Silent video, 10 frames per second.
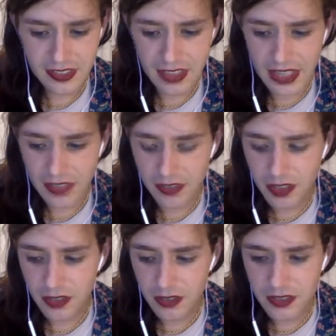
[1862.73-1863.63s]
I don't
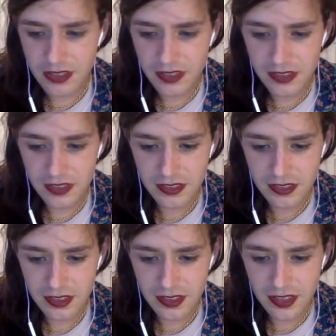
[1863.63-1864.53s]
know,
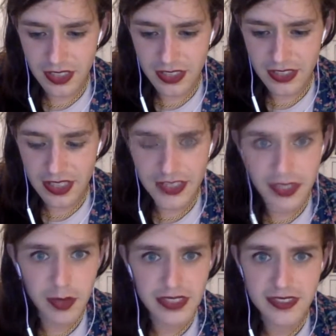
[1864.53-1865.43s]
like
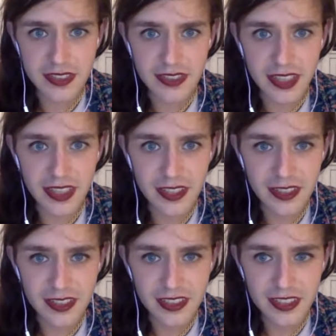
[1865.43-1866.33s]
Kanye West is
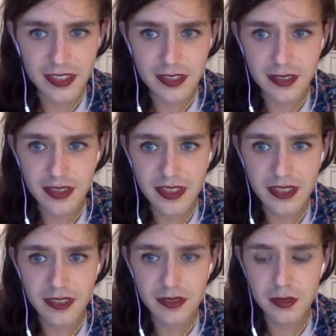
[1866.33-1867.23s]
there,
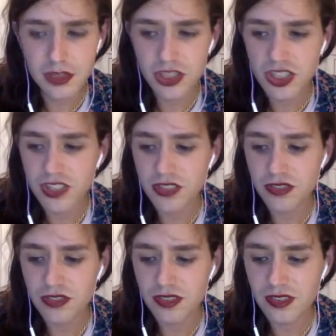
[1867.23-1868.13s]
and we're just
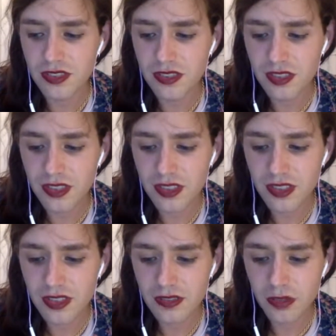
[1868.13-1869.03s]

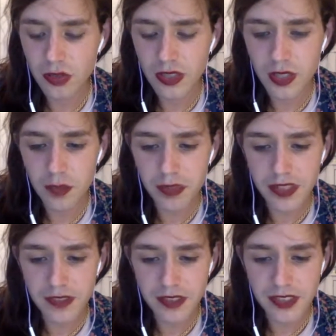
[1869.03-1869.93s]
rolling up
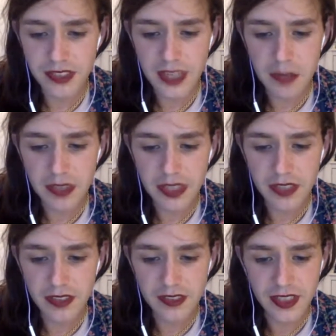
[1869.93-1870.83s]
with everything taped
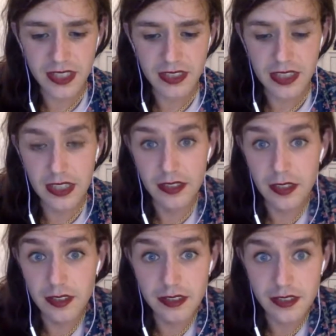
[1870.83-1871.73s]
together, and it's like, I don't
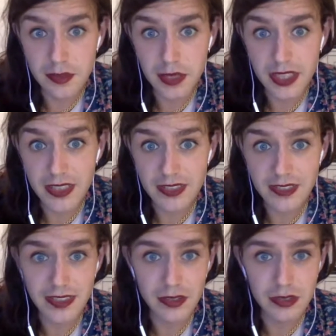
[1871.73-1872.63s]
know, this is our band. This
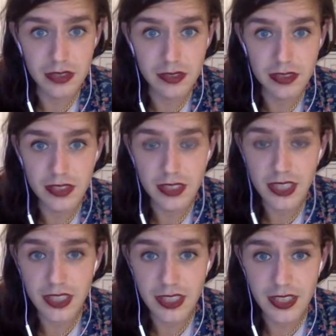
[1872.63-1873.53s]
is how we do it in
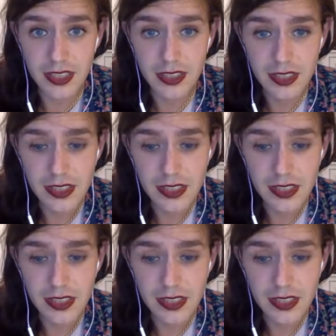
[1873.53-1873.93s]
a